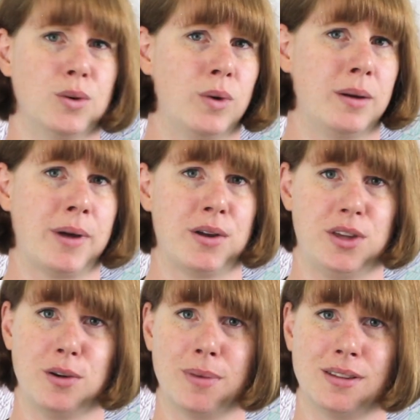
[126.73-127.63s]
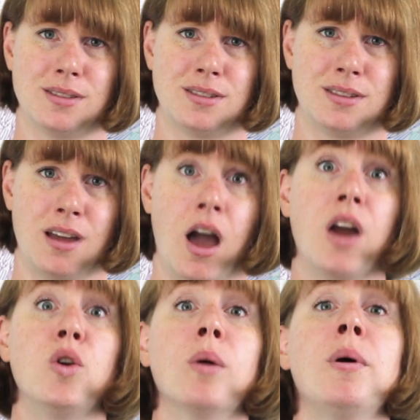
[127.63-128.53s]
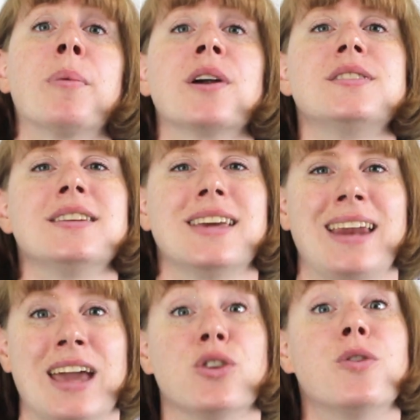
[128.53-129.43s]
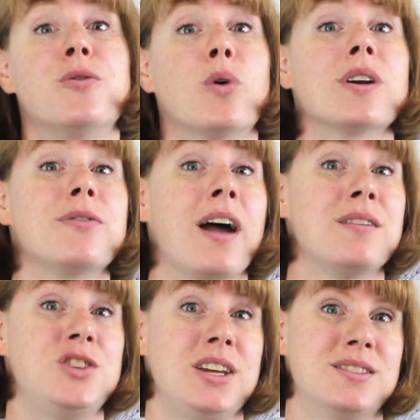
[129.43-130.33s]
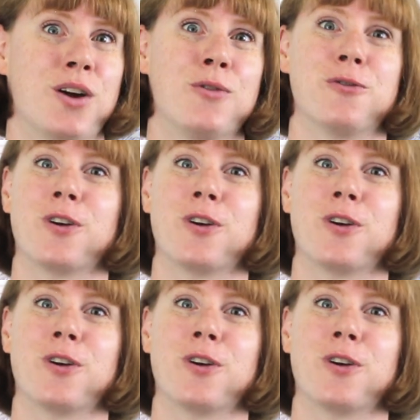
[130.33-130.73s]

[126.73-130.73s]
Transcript: So what about humans? A normal person can handle four to five G's of